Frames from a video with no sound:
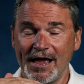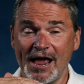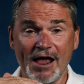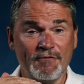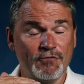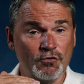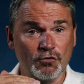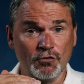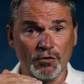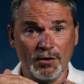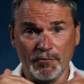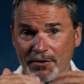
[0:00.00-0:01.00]
If
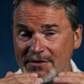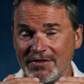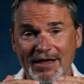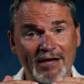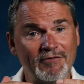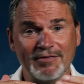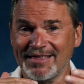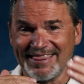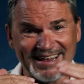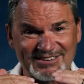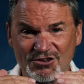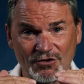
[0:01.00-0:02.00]
you're breathing heavy, then
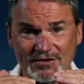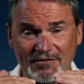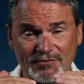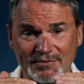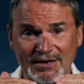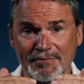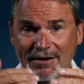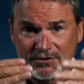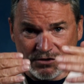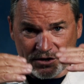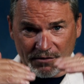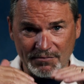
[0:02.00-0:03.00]
that's not 70% of your max,
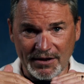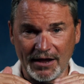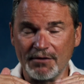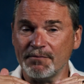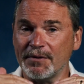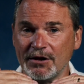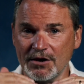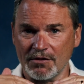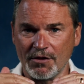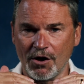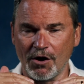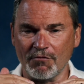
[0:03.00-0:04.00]
come down, pick
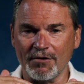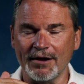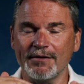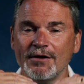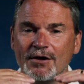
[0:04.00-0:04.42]
another heart rate,